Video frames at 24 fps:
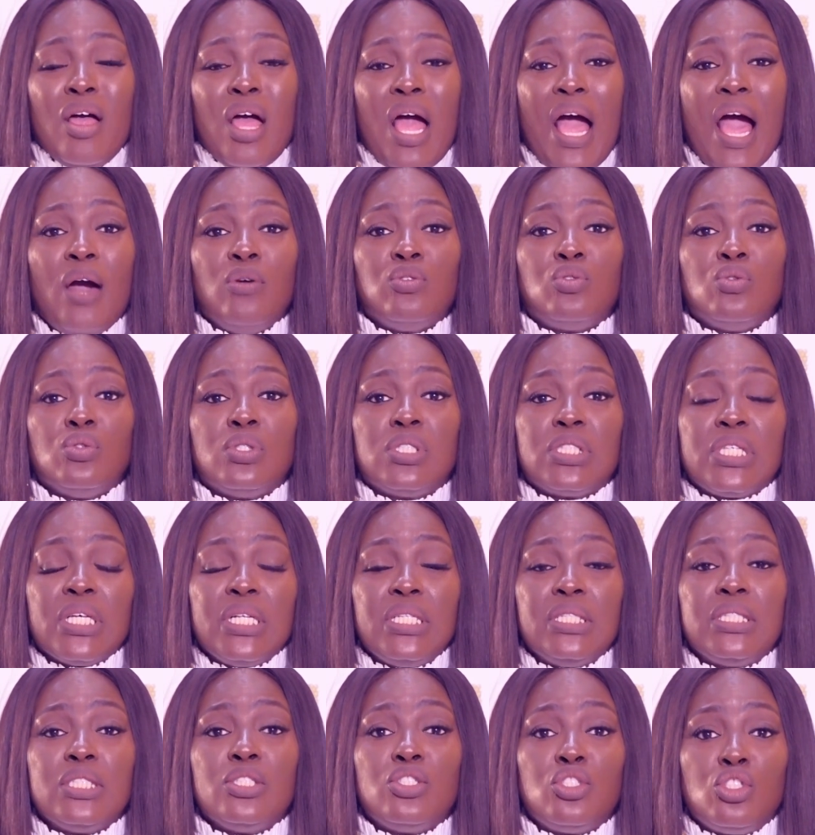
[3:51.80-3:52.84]
how to
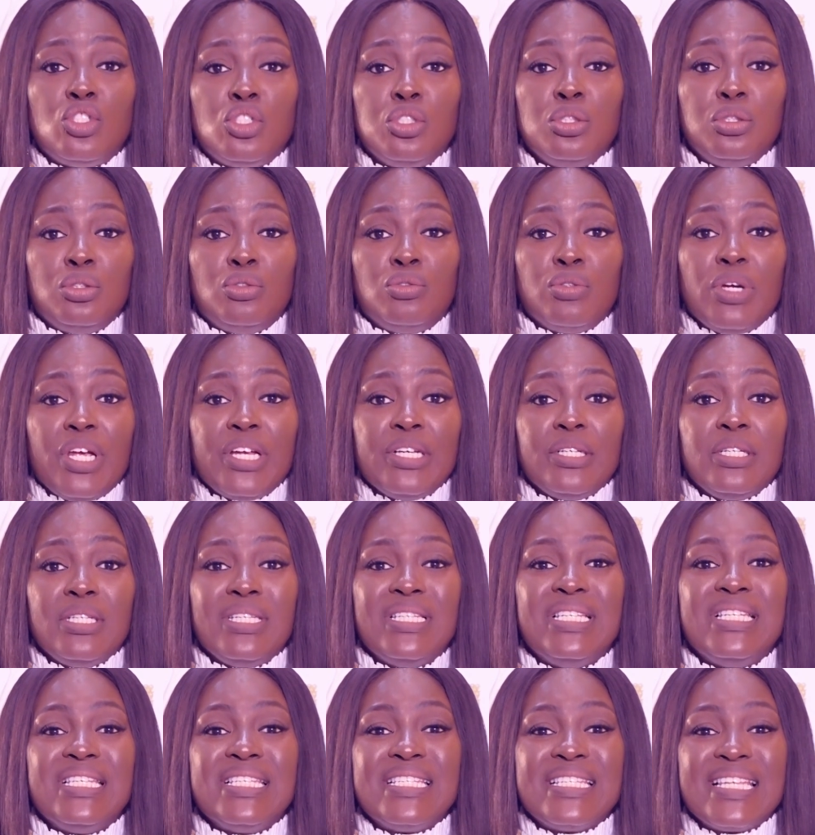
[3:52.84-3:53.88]
tell these children
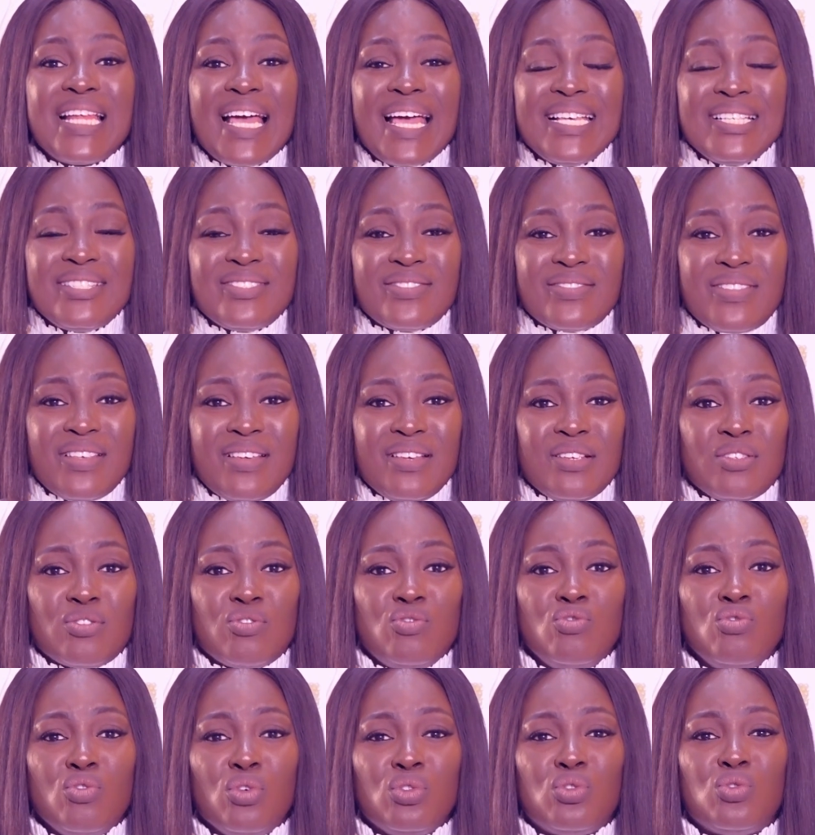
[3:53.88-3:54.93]
nice things,
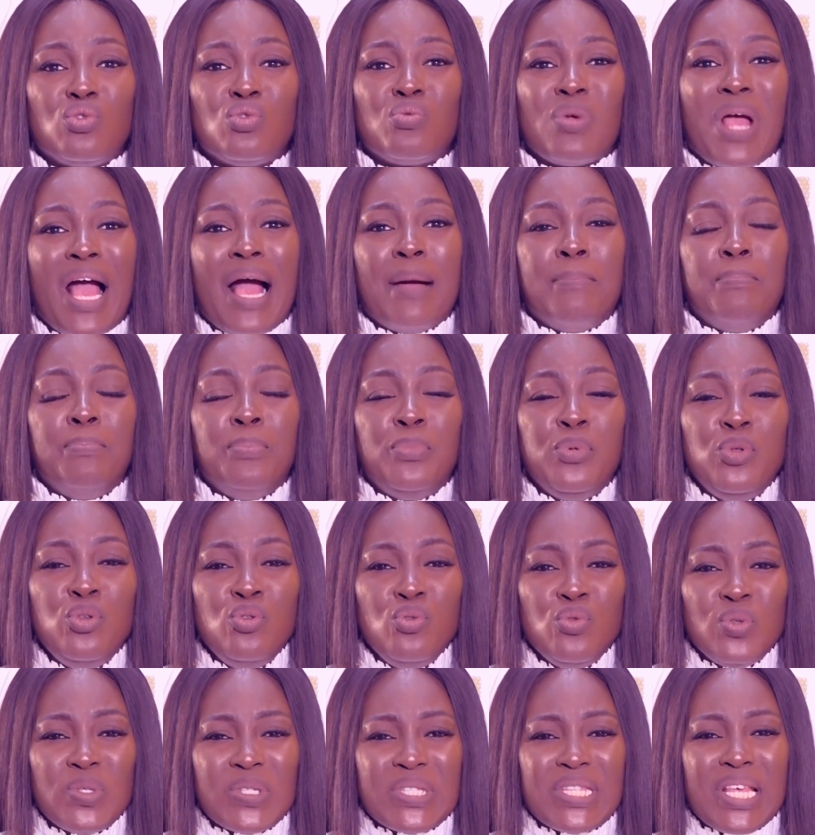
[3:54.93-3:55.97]
not to
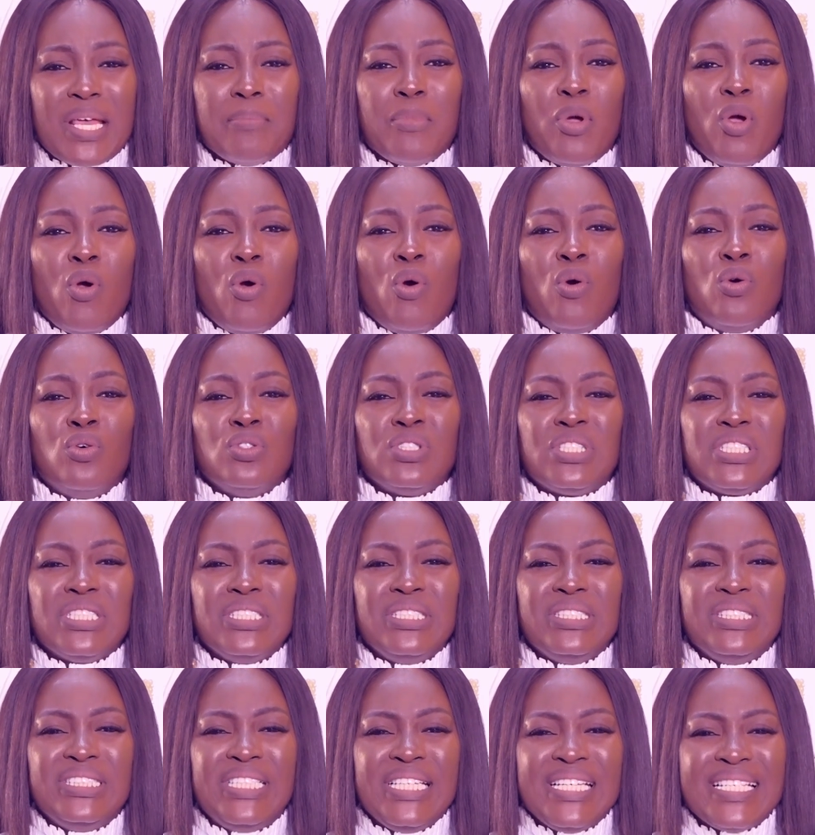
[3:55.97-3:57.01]
abuse them
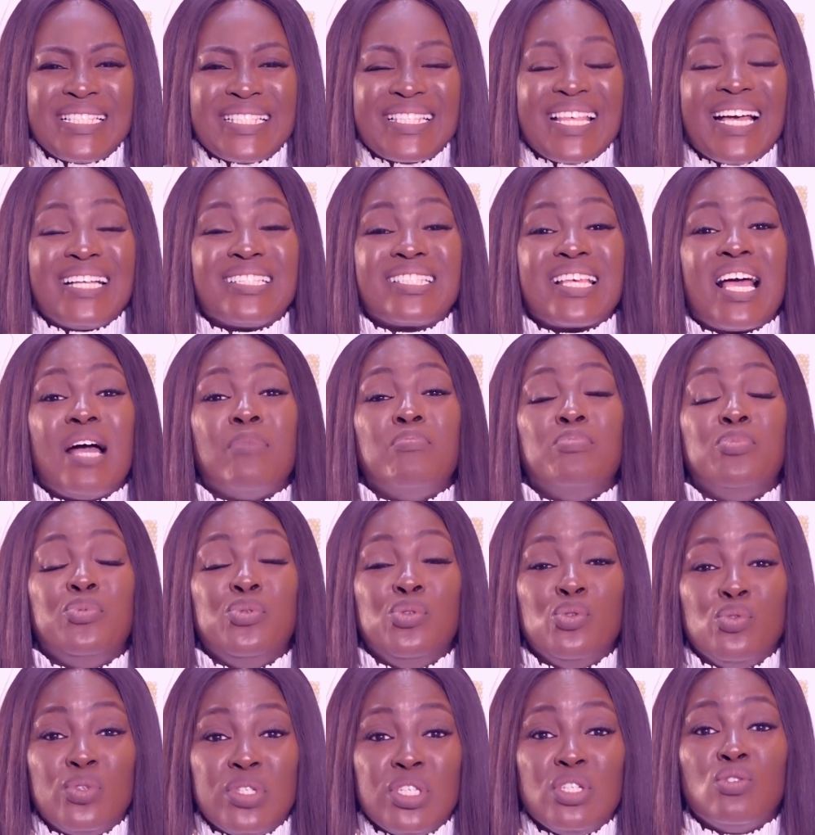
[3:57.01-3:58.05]
until they start
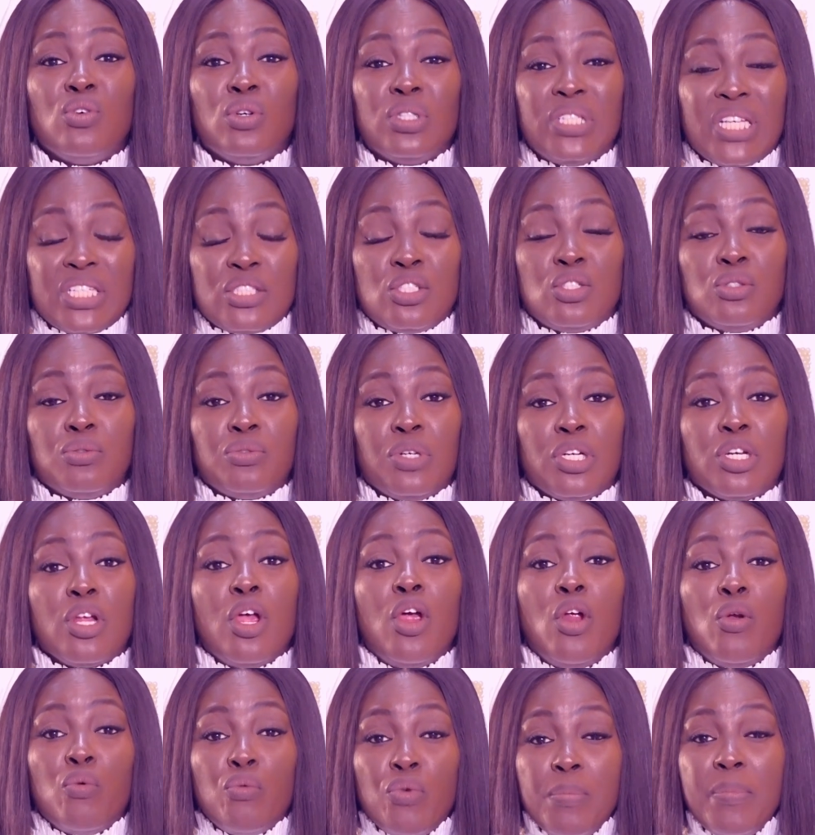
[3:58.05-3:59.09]
abusing other children.
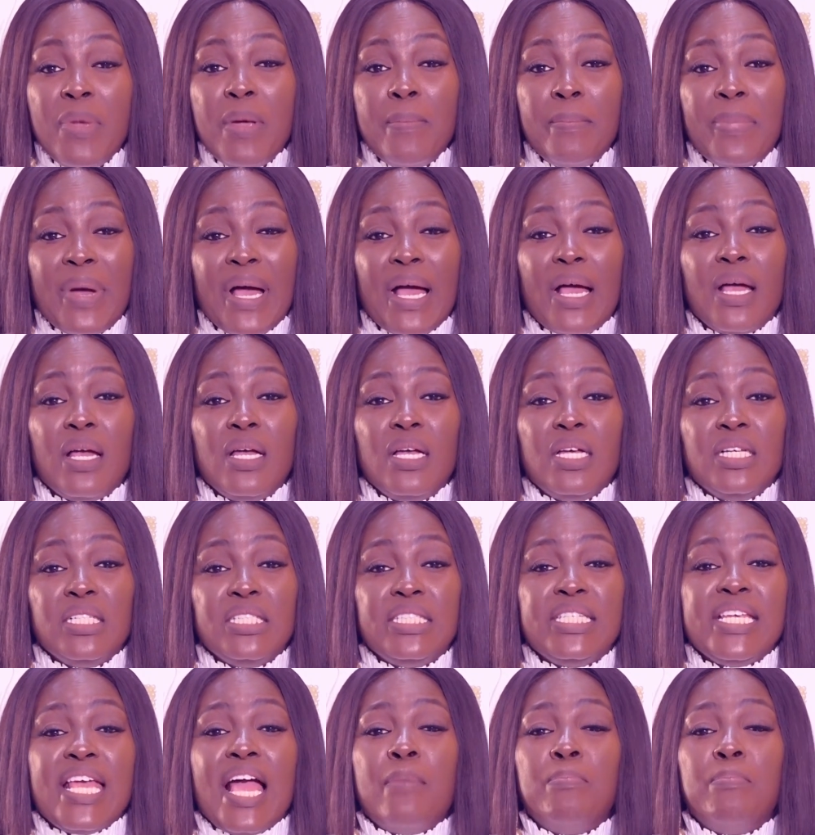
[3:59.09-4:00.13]
Remember, the